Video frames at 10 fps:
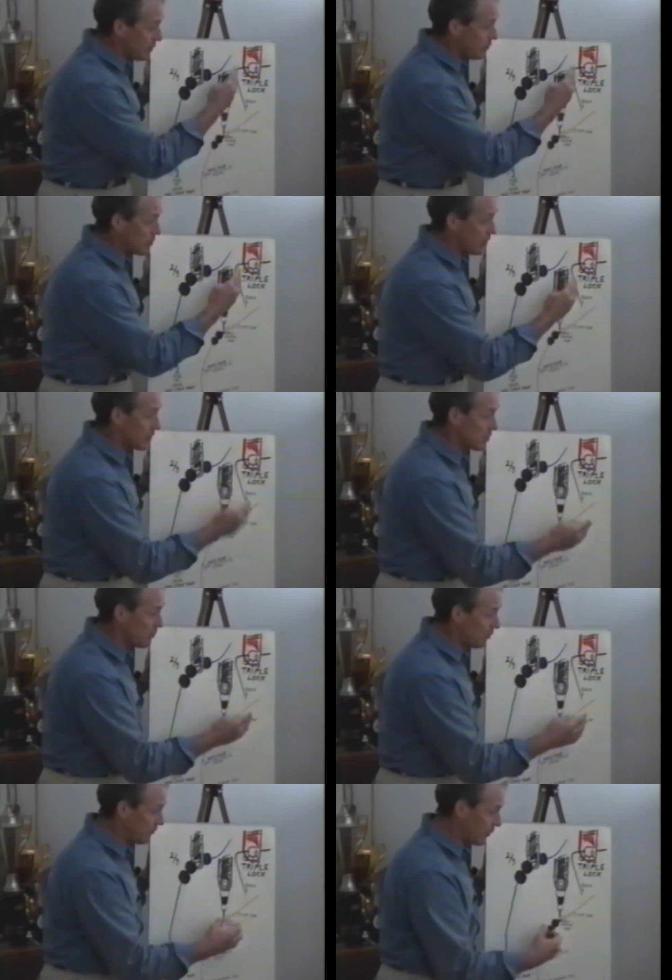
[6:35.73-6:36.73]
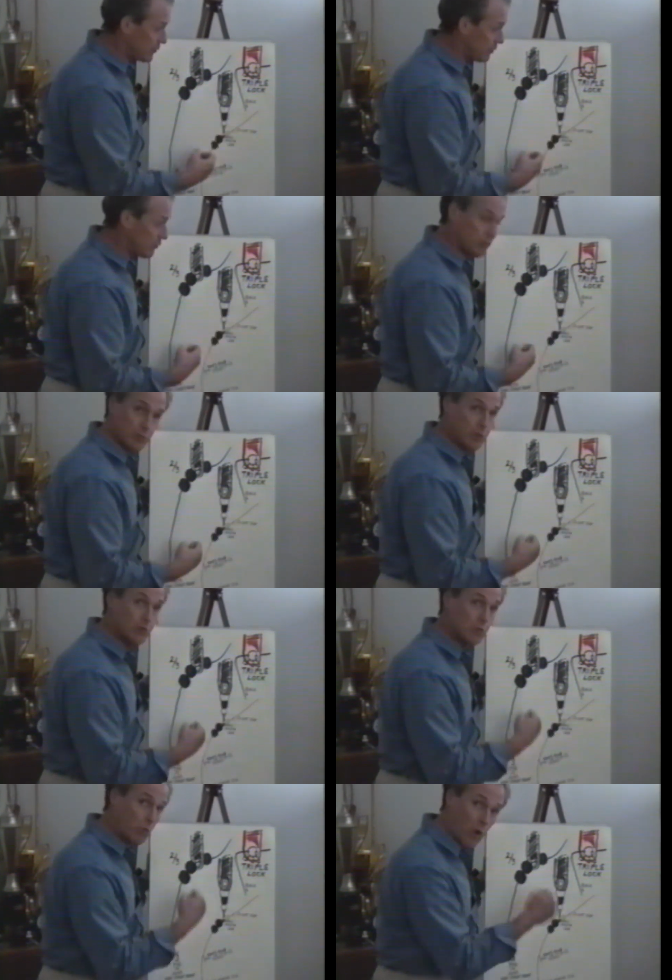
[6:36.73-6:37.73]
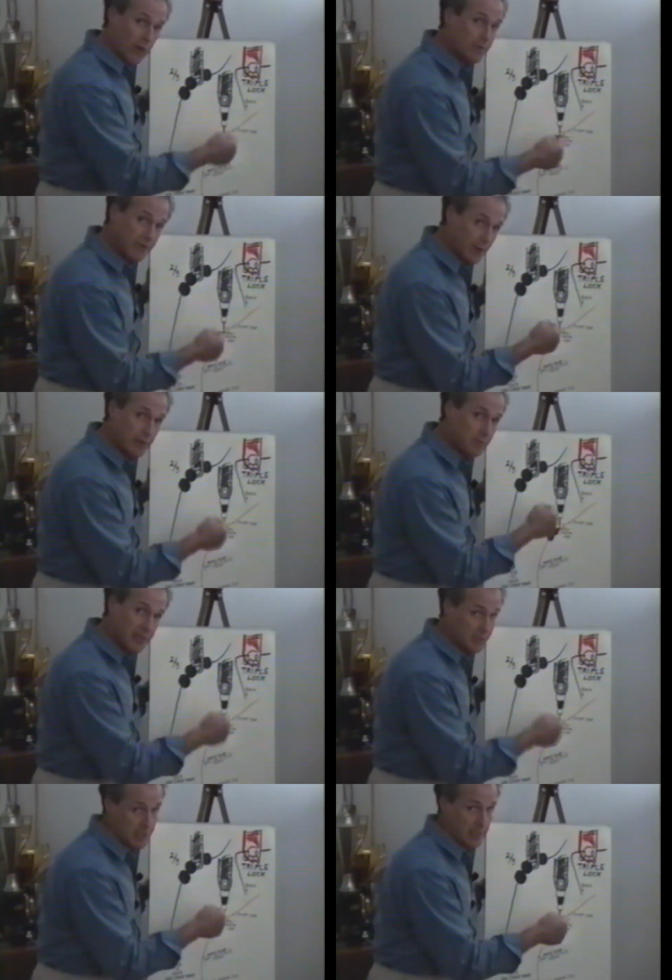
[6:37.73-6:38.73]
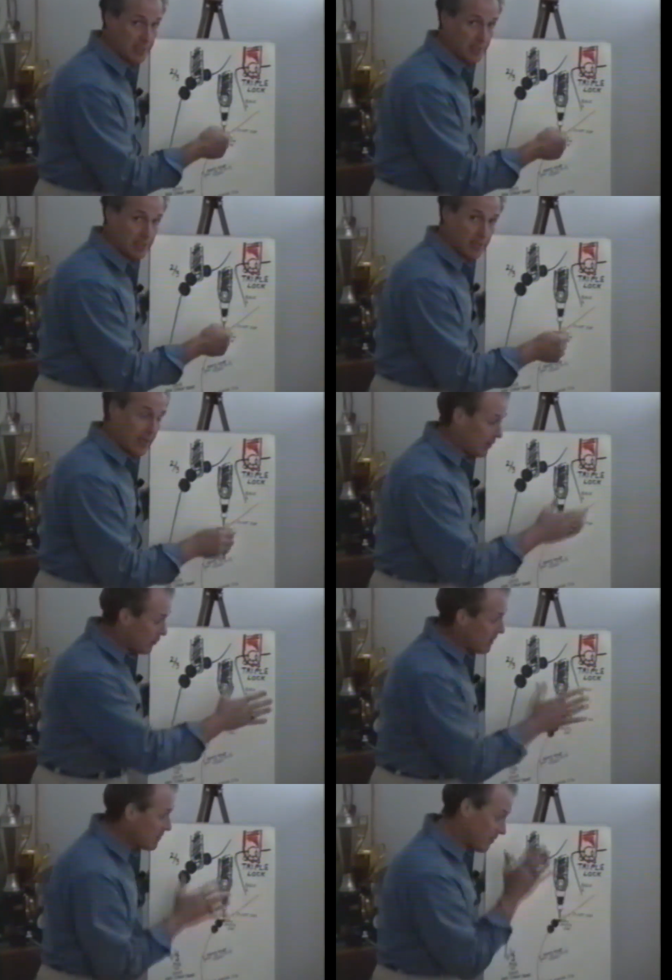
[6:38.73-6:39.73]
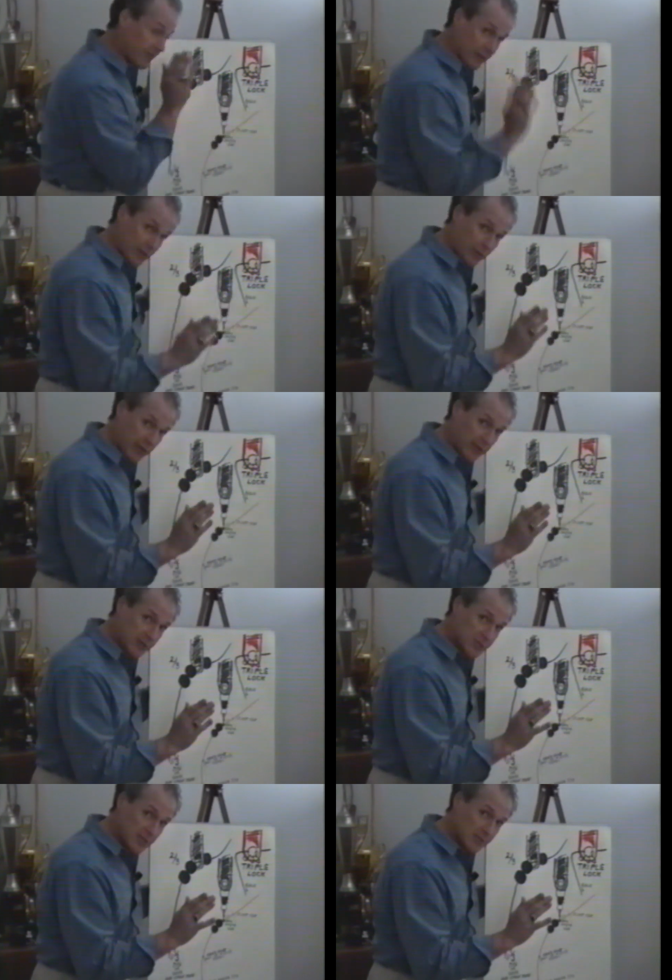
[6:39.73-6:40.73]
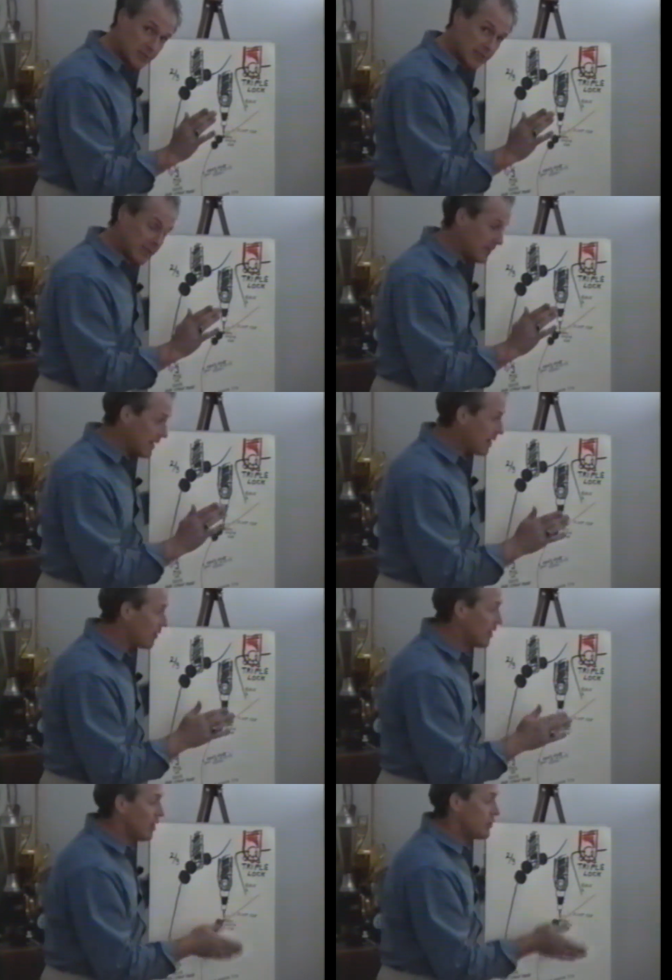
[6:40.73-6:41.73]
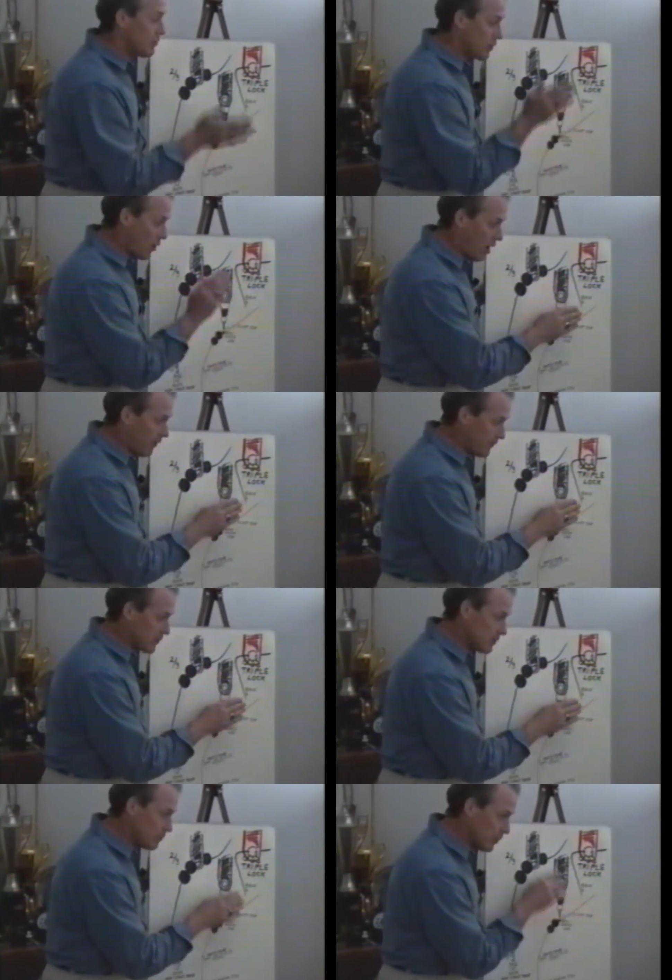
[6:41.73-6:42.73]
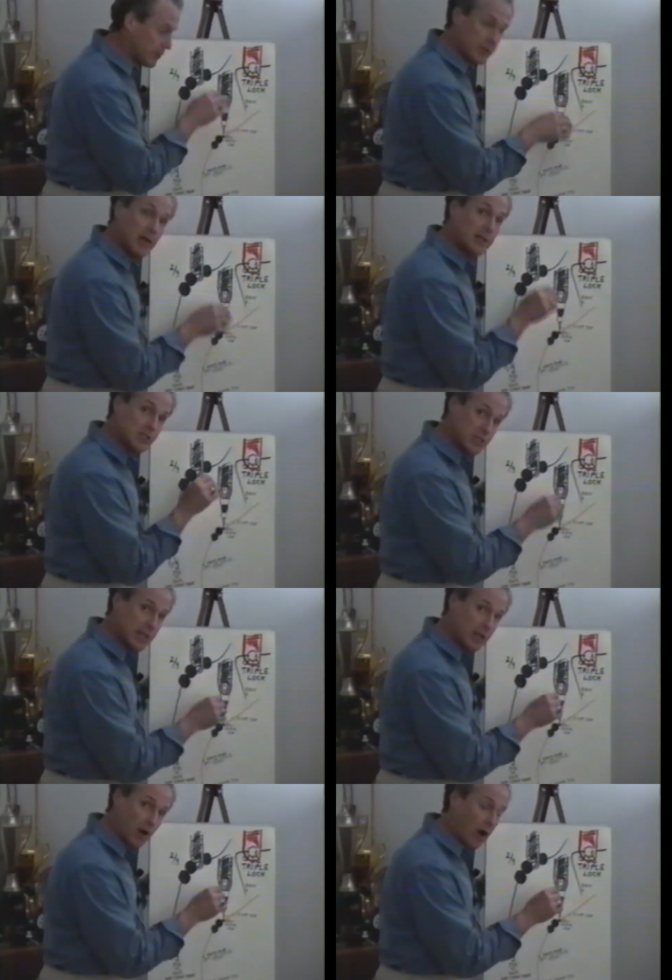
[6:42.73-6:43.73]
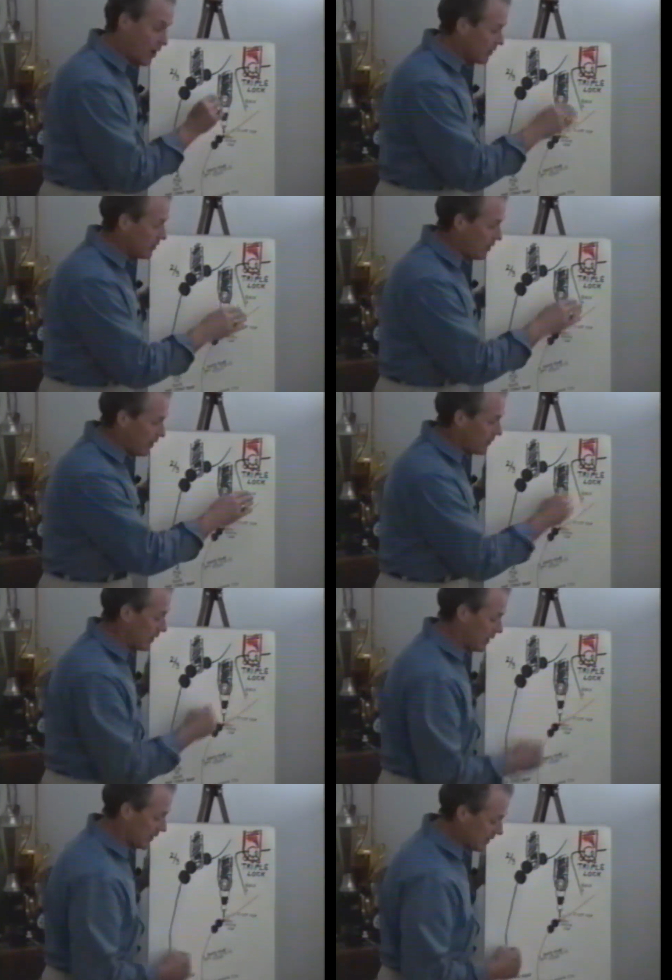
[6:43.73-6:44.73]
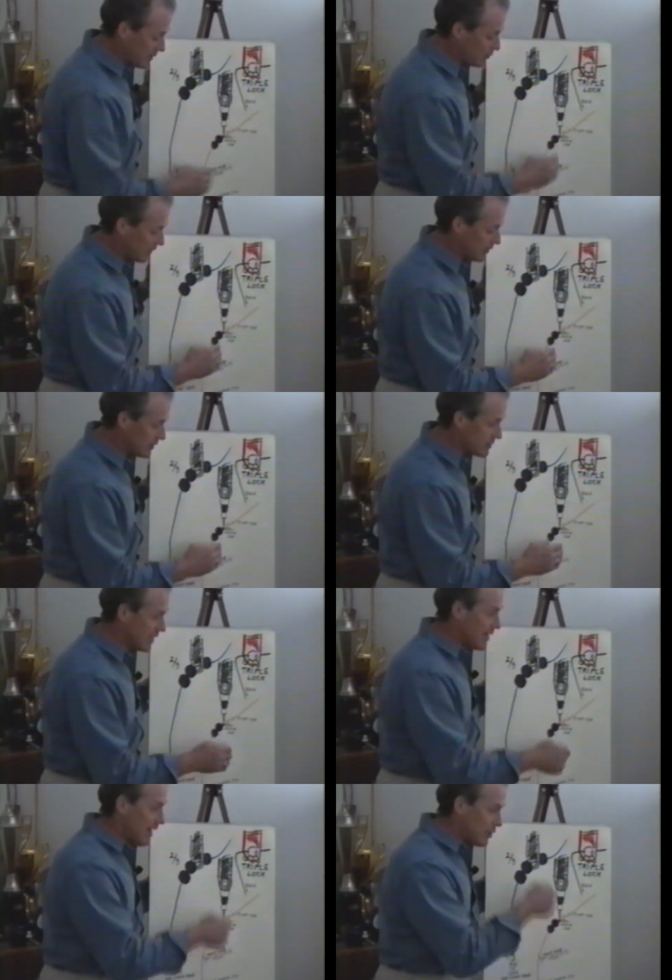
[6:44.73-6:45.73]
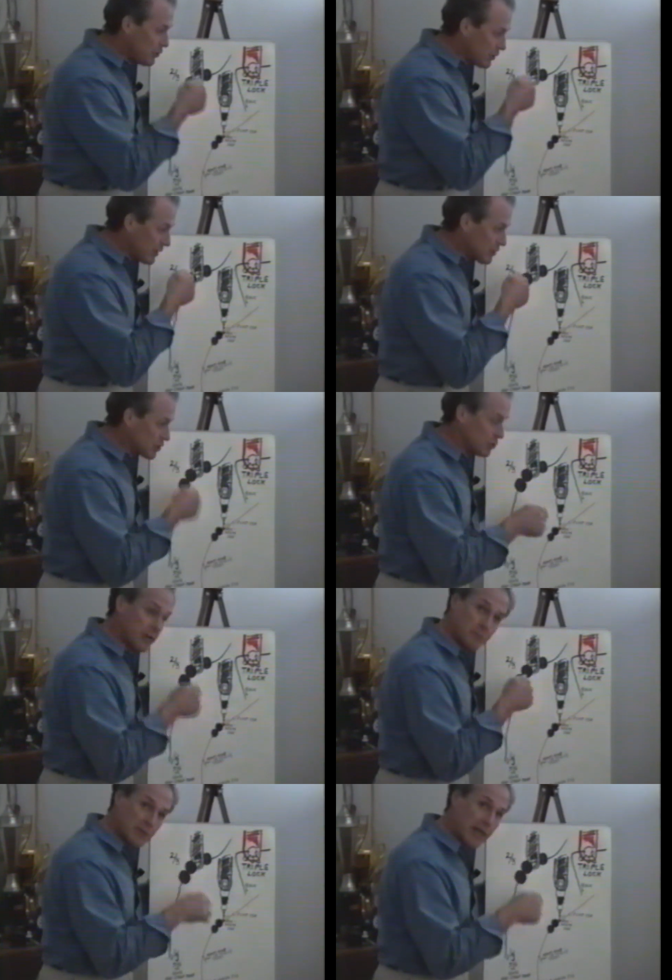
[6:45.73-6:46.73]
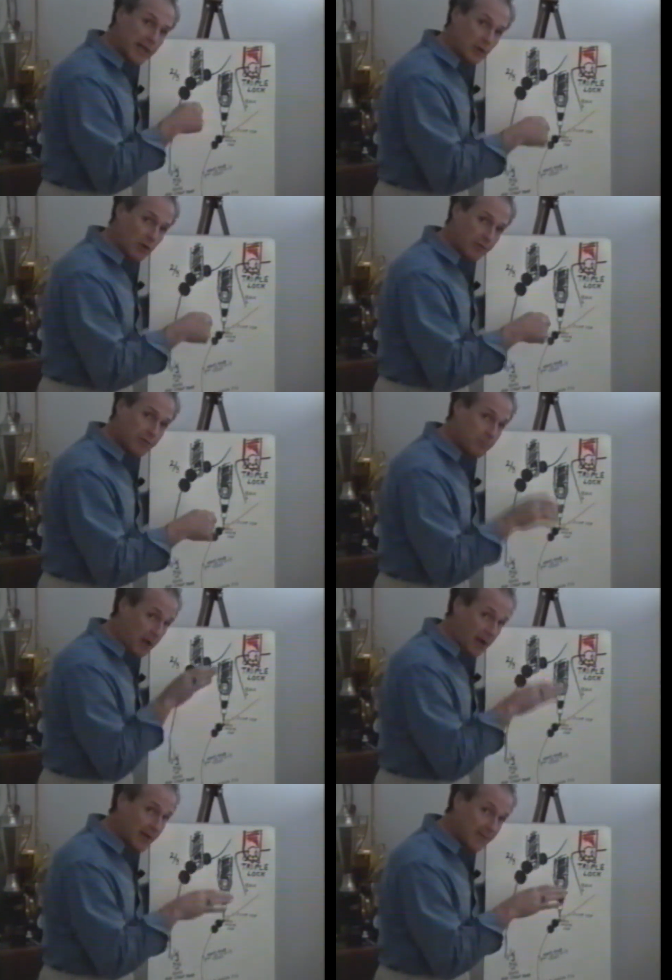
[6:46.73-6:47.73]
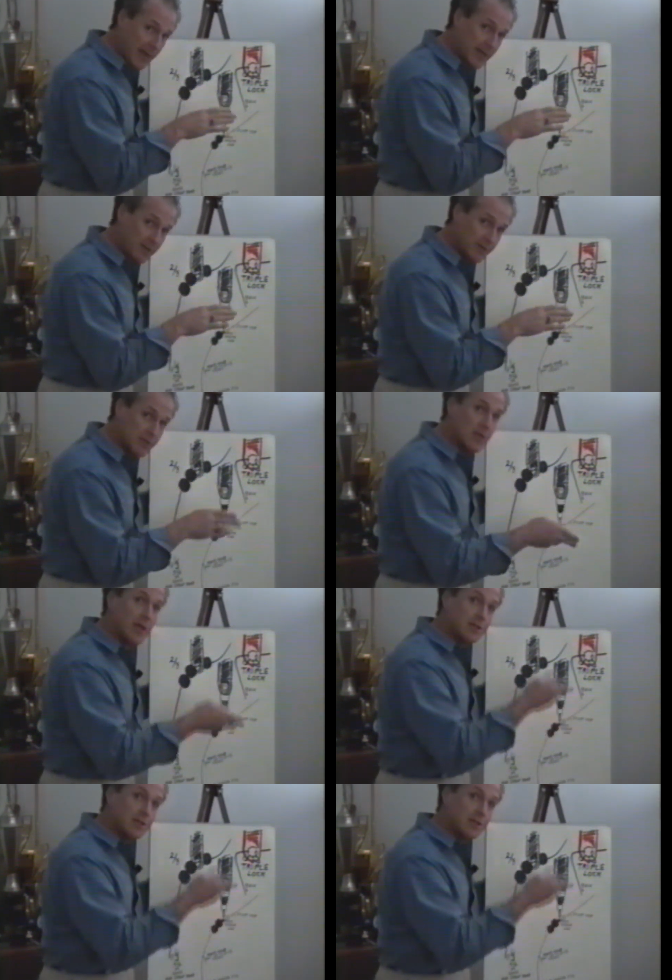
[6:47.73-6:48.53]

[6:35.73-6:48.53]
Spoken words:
can use, on a small float, you can use one very big jig. And remember, very quickly, I'll say this again now, you can often put a jig on the line, any one of these, and you can trim lead off behind the head of it